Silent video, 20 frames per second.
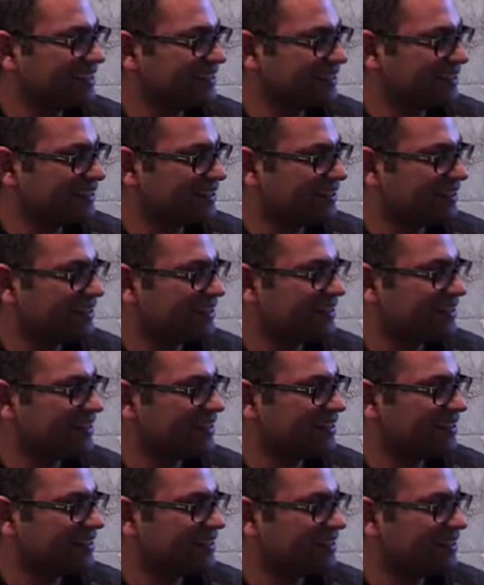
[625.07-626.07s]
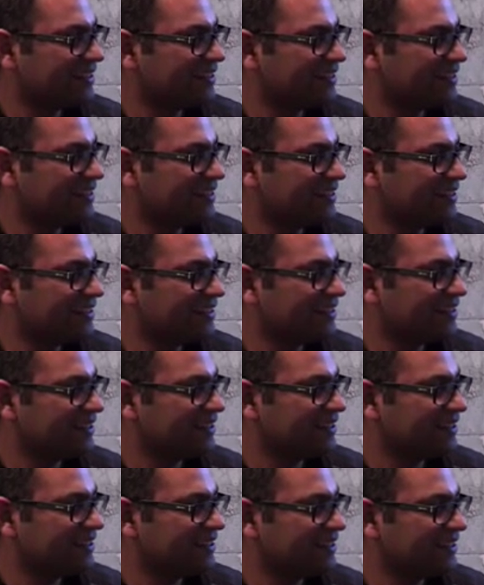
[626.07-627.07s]

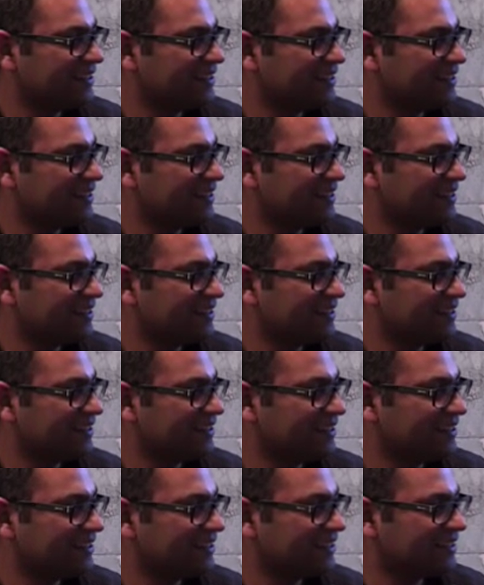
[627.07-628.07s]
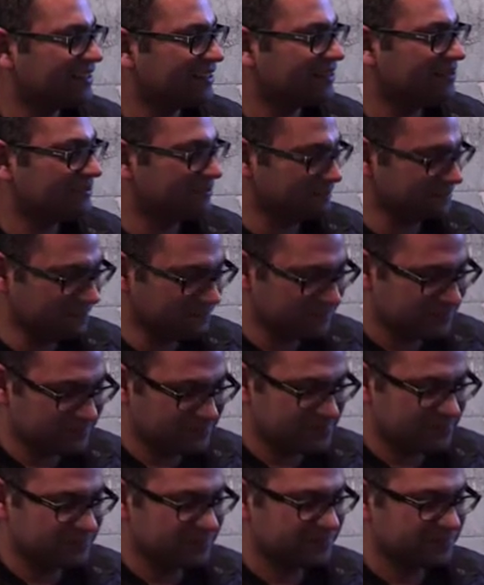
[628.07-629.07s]

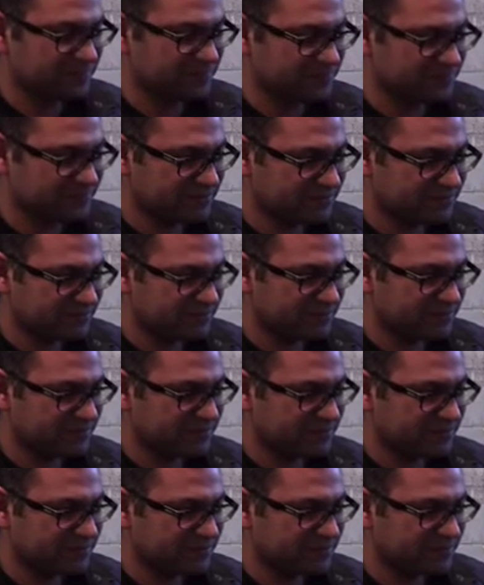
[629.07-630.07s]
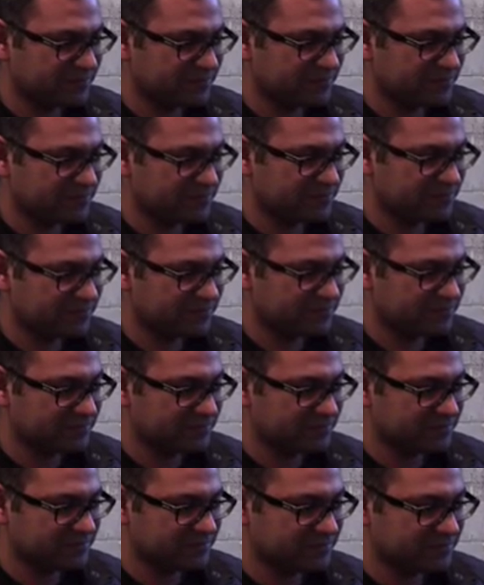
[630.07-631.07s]

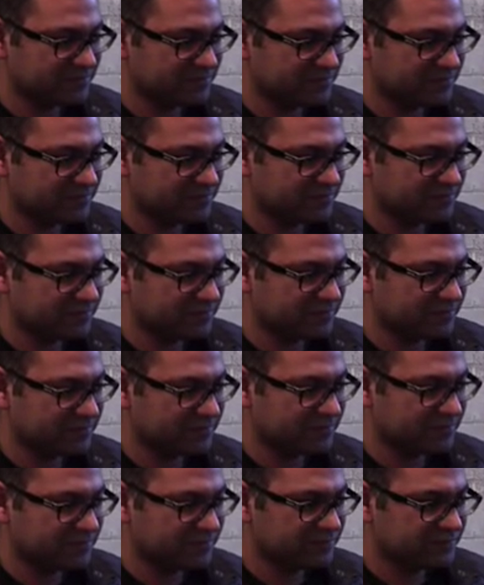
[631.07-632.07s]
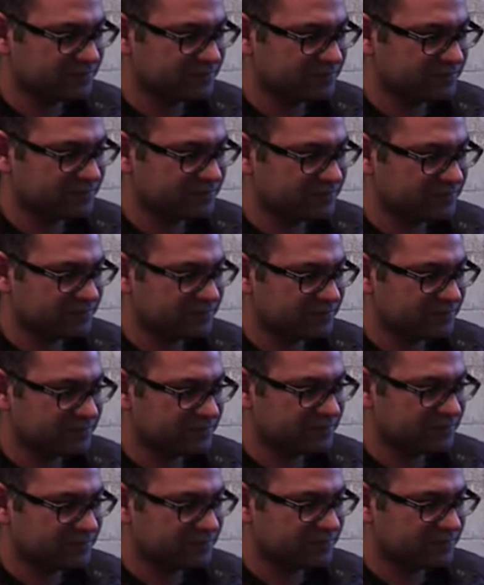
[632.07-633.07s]
No words are spoken by the person on screen.